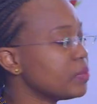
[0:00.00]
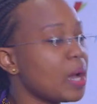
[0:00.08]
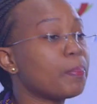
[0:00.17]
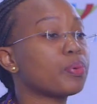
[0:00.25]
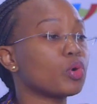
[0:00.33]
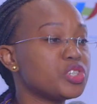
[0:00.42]

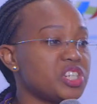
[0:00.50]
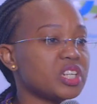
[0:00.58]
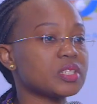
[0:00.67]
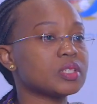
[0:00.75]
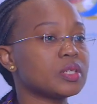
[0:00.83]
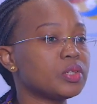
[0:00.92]

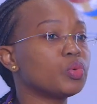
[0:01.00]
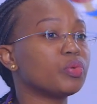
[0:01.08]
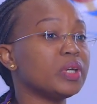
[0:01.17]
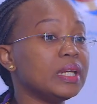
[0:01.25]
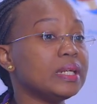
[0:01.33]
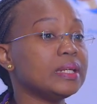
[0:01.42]
approaches to
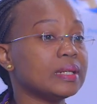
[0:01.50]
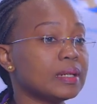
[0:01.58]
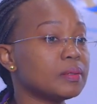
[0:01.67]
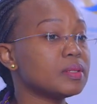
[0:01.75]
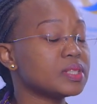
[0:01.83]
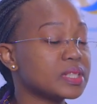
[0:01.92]
really
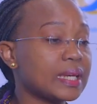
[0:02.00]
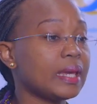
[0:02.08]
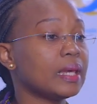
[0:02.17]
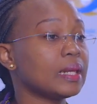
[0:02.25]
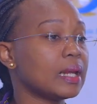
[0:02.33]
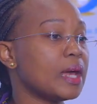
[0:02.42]

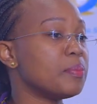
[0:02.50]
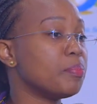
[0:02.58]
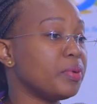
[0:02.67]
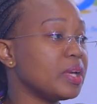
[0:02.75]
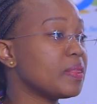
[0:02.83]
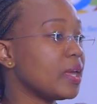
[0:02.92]
scale
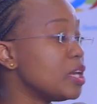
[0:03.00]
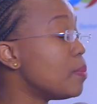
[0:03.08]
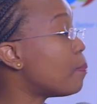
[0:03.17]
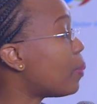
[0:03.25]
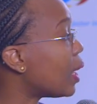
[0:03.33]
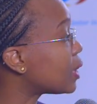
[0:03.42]
and bring the
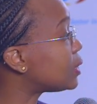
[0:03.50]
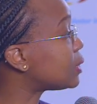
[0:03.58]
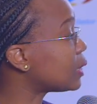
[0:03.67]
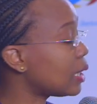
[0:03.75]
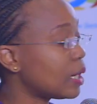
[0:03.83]
impact